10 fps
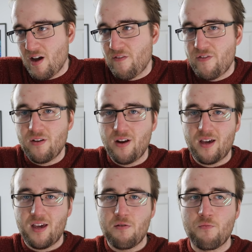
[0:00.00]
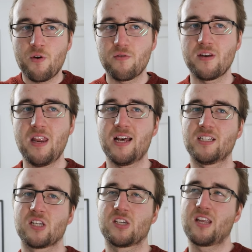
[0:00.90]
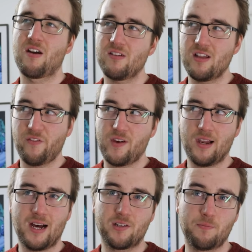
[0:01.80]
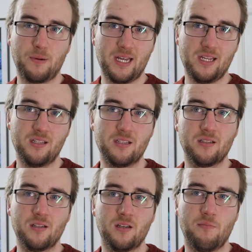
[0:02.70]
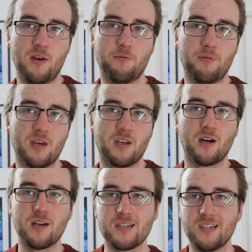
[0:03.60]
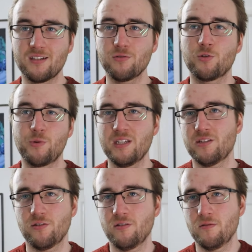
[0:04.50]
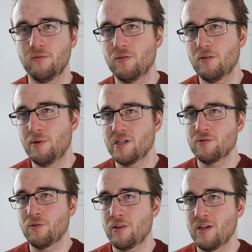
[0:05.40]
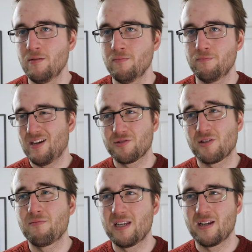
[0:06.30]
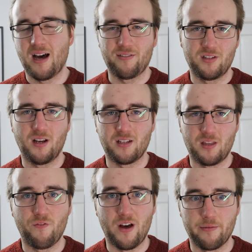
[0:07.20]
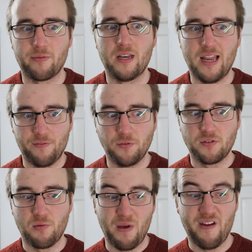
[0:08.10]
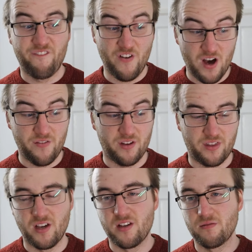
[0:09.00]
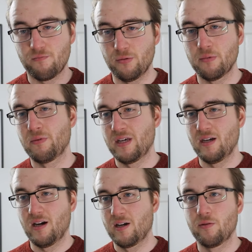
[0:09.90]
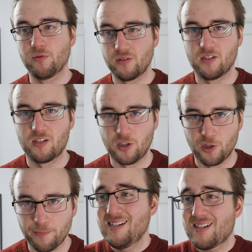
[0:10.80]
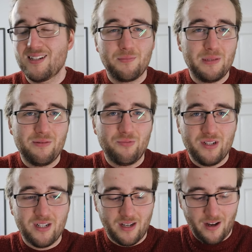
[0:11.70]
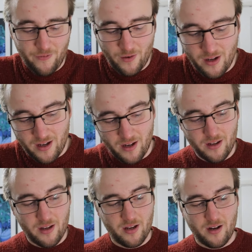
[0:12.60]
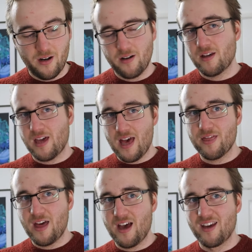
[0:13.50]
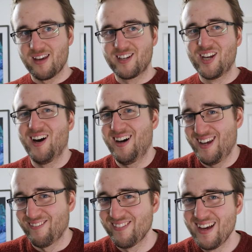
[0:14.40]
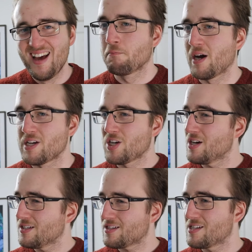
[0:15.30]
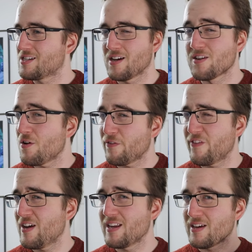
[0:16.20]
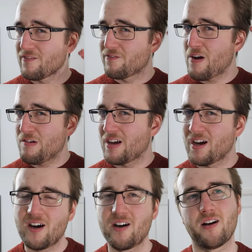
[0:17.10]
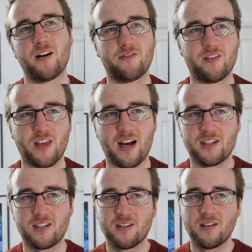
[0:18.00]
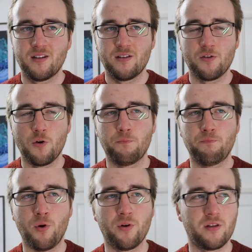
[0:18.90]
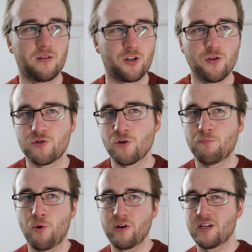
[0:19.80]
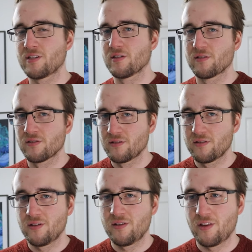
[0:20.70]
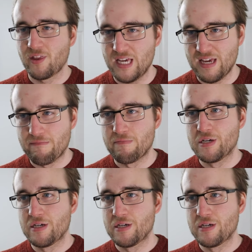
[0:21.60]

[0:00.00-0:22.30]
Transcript: I feel like it won't necessarily feel out of place. It'll be a nice little twist on the puzzle theme. It also means I have to like develop the levels a bit further than probably I wanted to. It's gonna be work. I feel like I can't get there in time. My chances are not feeling very high after that choose your poison theme.